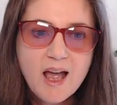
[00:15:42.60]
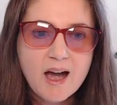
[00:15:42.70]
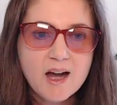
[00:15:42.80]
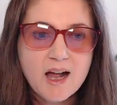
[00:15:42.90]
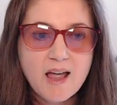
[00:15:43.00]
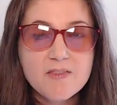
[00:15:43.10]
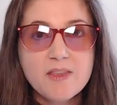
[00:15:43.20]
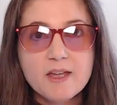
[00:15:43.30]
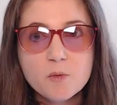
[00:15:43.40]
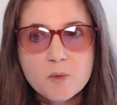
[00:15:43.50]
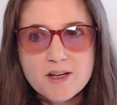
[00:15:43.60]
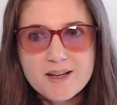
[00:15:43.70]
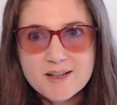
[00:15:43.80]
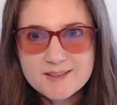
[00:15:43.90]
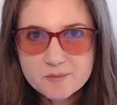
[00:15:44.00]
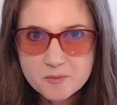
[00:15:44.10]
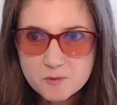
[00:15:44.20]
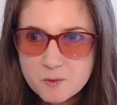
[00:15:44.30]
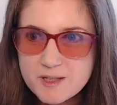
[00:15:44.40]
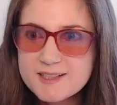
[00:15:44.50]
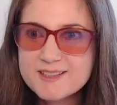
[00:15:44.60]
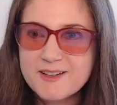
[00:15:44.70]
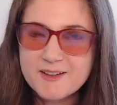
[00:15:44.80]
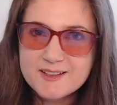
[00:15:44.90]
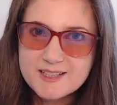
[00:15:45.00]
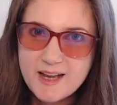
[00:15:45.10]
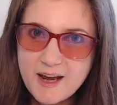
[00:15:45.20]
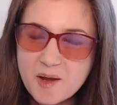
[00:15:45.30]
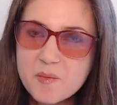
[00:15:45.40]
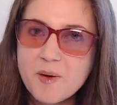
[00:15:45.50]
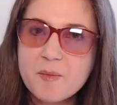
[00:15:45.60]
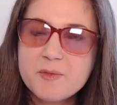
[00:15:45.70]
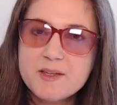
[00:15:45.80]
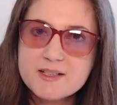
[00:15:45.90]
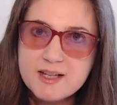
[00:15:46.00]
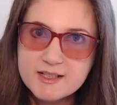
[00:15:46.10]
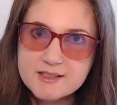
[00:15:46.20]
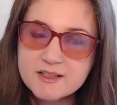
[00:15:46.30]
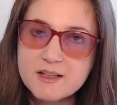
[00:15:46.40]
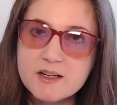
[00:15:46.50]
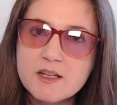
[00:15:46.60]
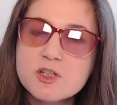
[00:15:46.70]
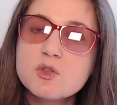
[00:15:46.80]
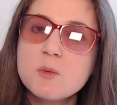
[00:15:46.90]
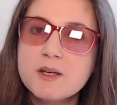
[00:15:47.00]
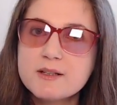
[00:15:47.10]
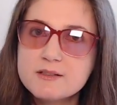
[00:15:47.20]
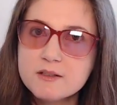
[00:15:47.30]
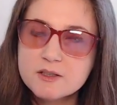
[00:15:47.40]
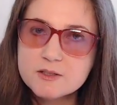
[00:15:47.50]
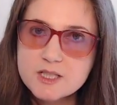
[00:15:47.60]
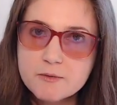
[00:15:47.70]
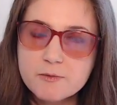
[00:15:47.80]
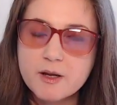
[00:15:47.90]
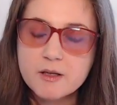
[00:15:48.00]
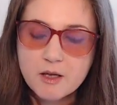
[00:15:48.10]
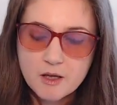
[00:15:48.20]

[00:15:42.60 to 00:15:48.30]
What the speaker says: And then we start to amp up the intensity. Each week is a little different.